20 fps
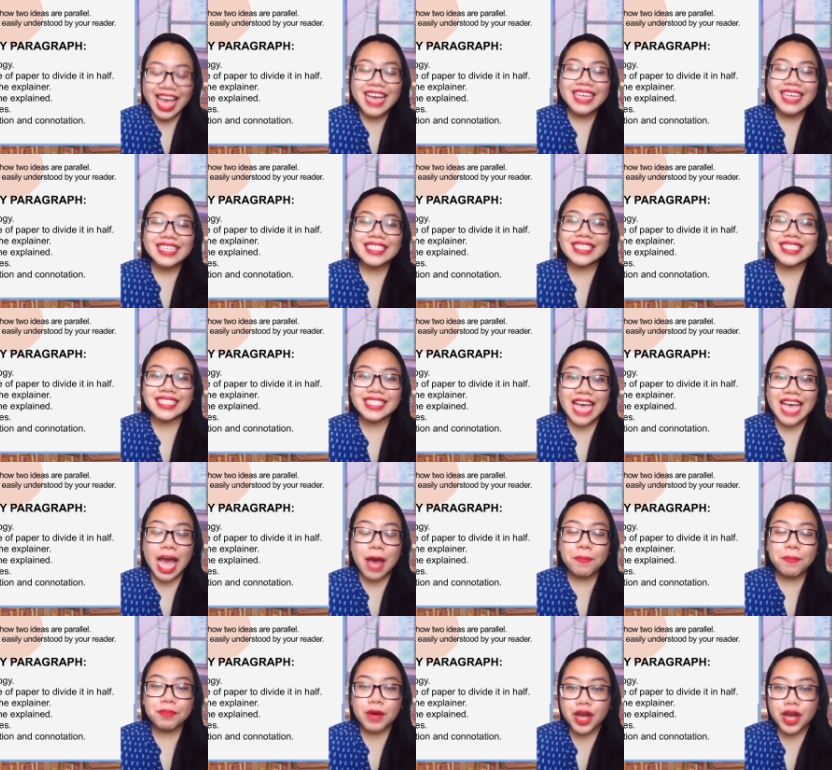
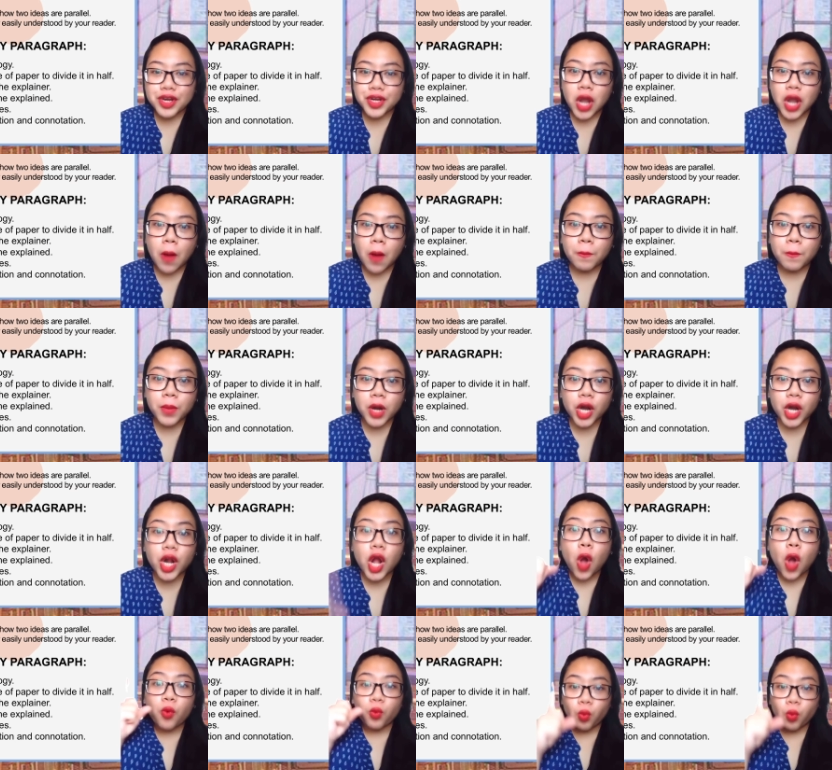Step number
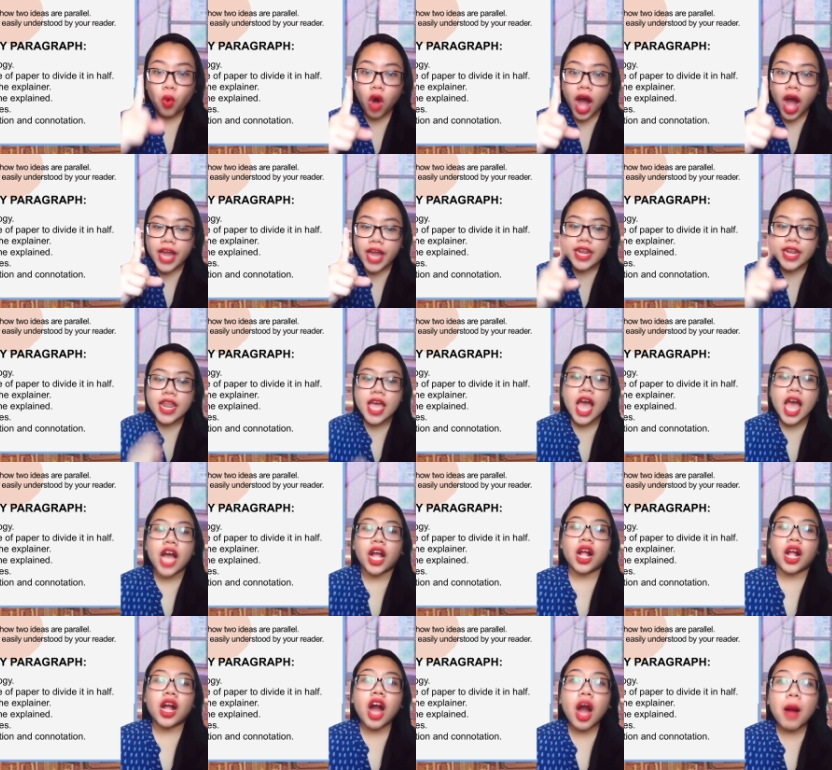1.
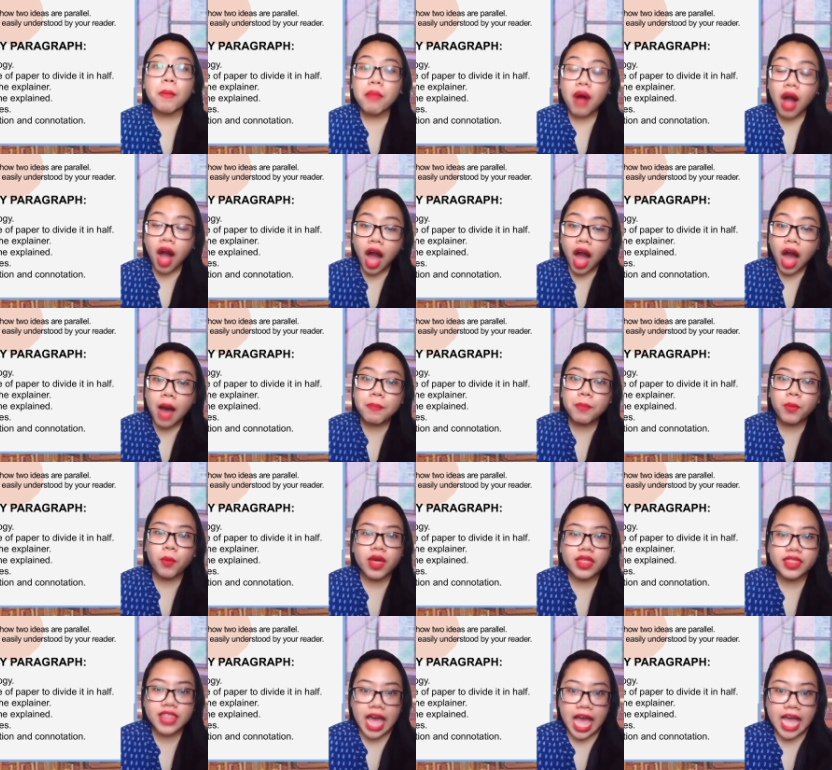Come up
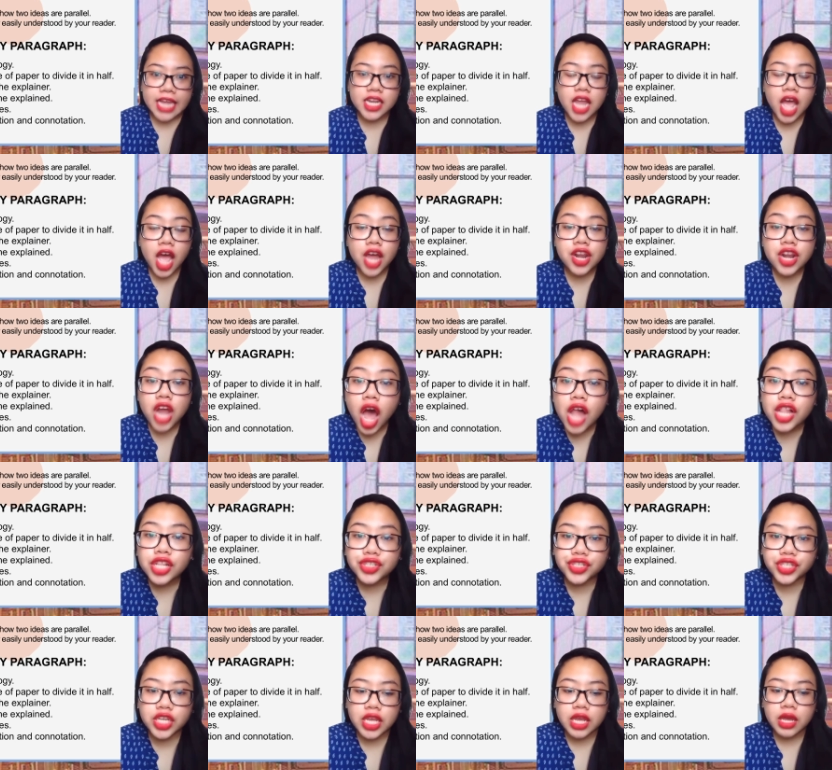with an
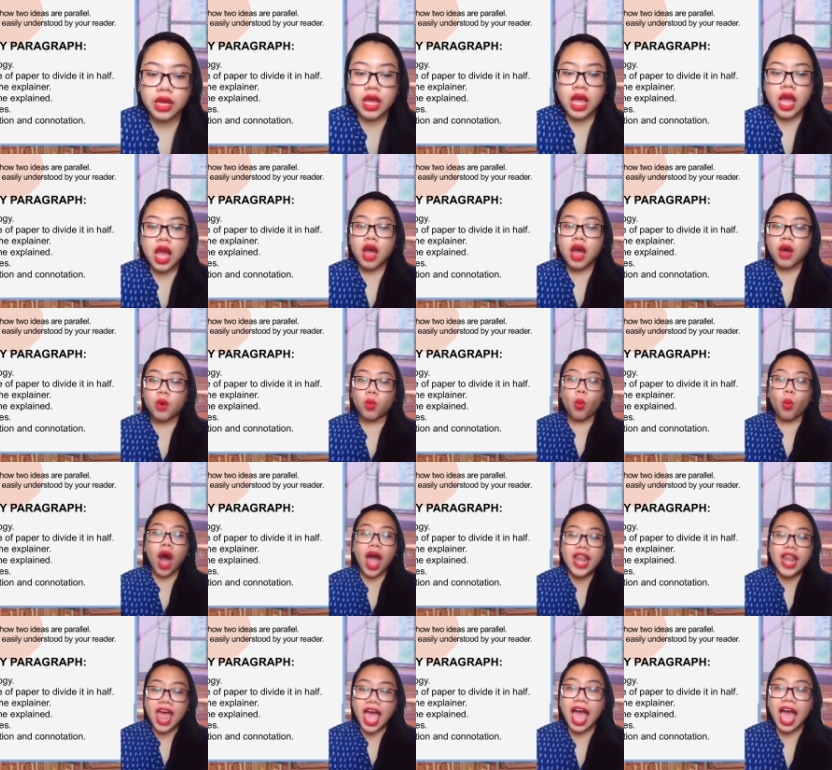analogy.
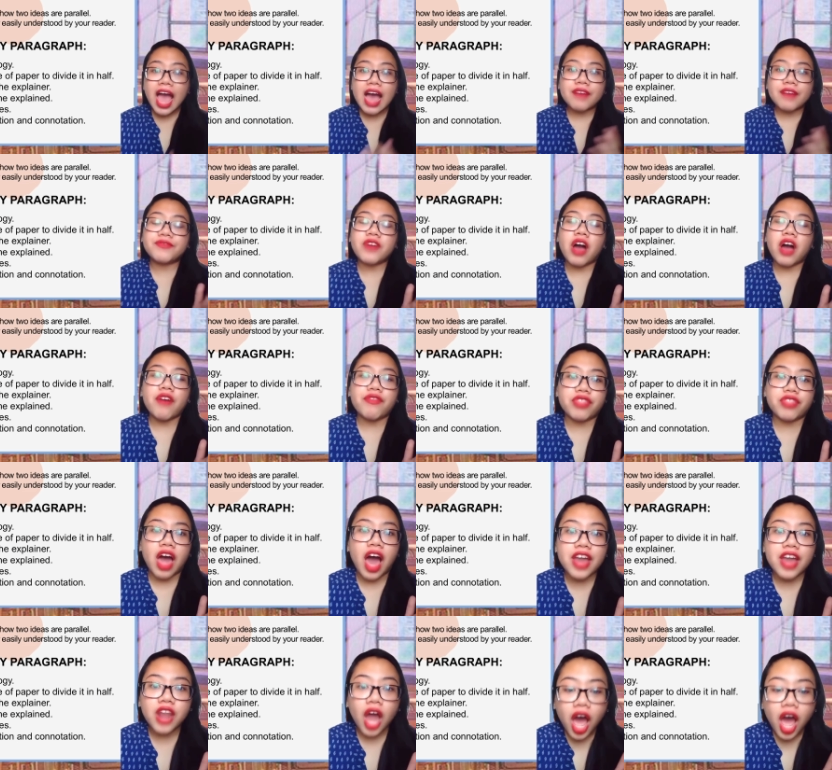One half of the
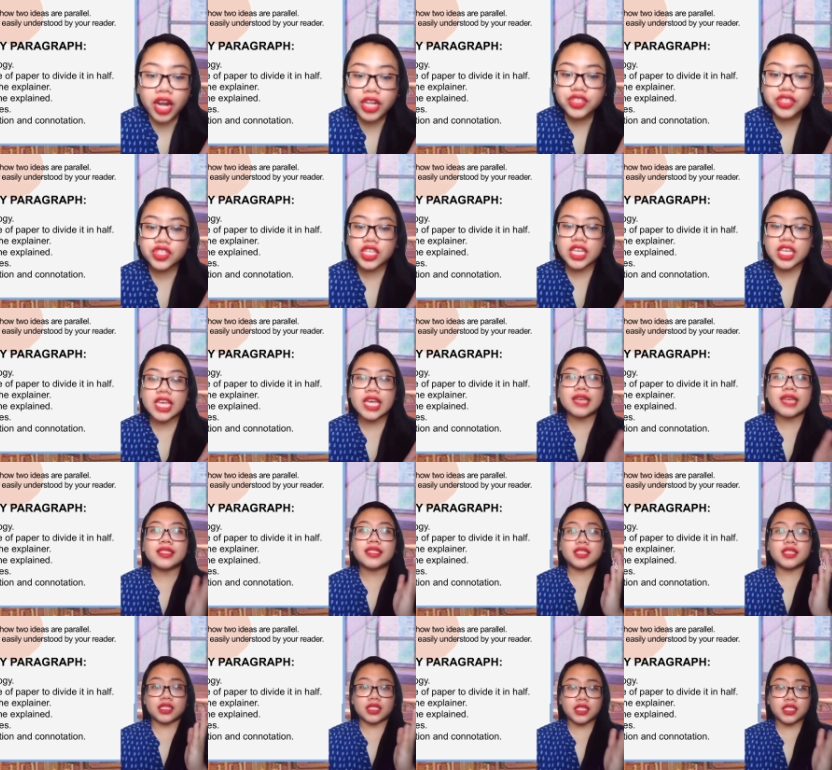analogy is
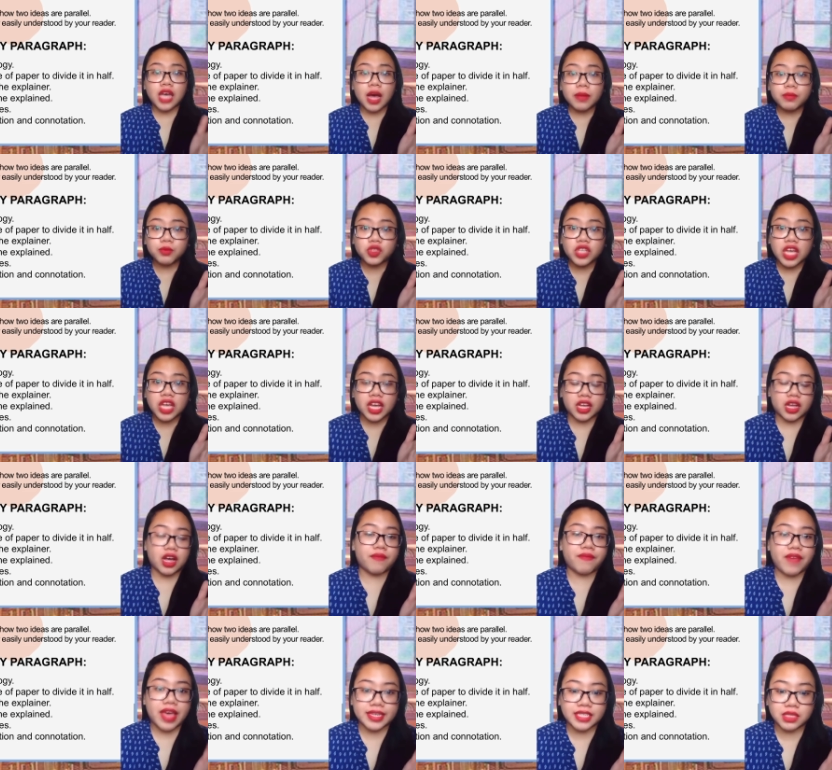the subject
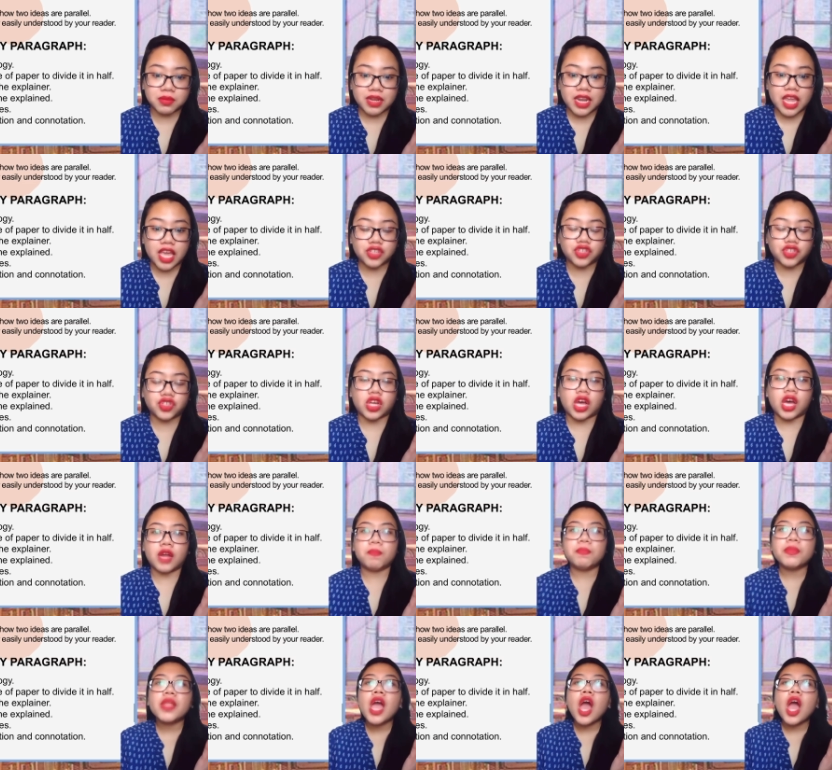of explanation,